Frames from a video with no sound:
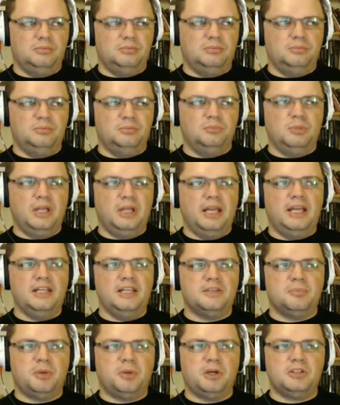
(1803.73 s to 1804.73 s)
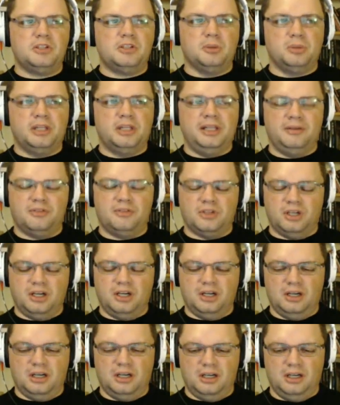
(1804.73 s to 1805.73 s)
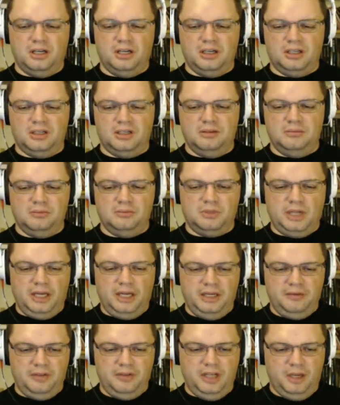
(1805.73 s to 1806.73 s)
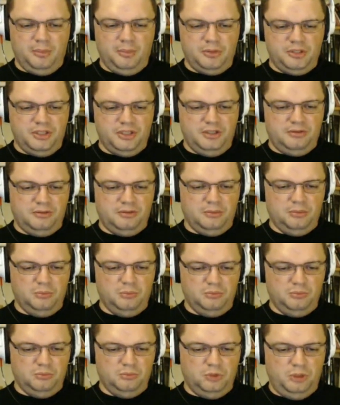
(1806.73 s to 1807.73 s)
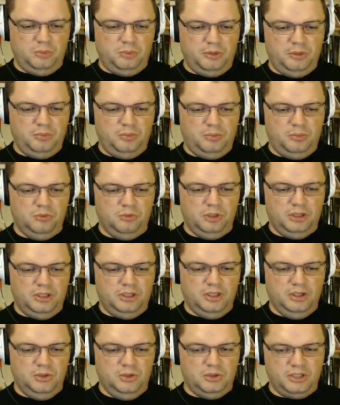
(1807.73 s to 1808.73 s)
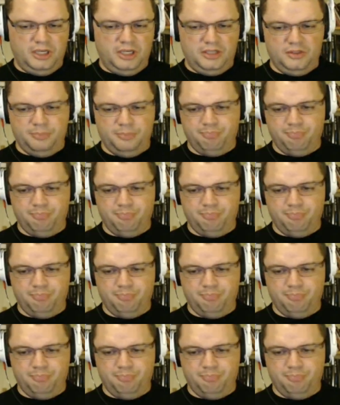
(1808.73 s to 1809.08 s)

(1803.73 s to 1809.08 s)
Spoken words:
his personal beliefs are kind of the opposite from what the news says.